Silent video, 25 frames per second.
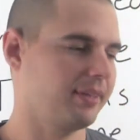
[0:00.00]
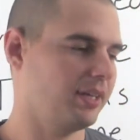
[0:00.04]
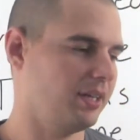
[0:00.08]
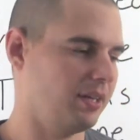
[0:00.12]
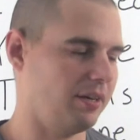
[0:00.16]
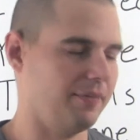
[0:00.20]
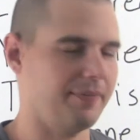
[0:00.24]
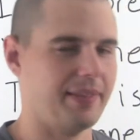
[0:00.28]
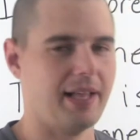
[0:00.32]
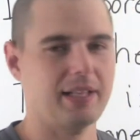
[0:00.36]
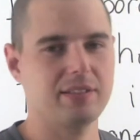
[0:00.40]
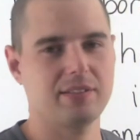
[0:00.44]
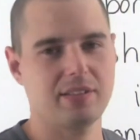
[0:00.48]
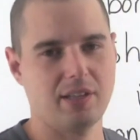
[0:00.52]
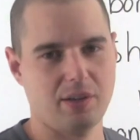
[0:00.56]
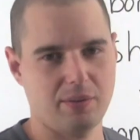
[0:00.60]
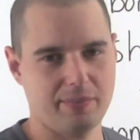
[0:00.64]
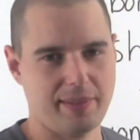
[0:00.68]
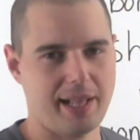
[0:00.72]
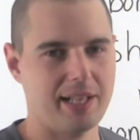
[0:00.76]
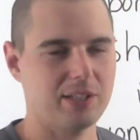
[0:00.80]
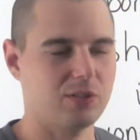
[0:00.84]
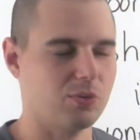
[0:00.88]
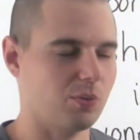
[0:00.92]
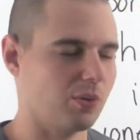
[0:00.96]
you know, that's
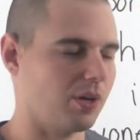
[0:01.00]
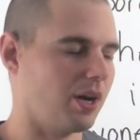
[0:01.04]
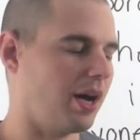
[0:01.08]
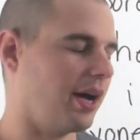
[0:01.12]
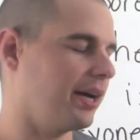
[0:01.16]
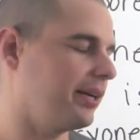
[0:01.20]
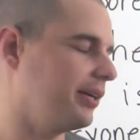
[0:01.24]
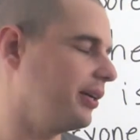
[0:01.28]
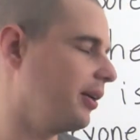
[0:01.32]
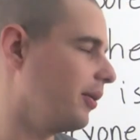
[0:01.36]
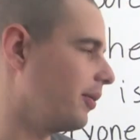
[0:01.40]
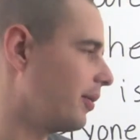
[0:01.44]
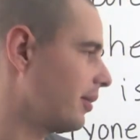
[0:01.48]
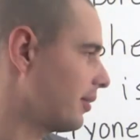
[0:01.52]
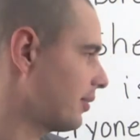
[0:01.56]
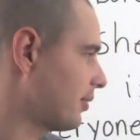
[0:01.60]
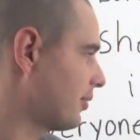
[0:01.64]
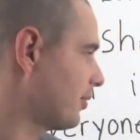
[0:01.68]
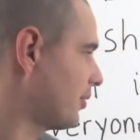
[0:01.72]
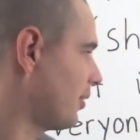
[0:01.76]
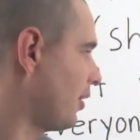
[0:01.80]
what I noticed.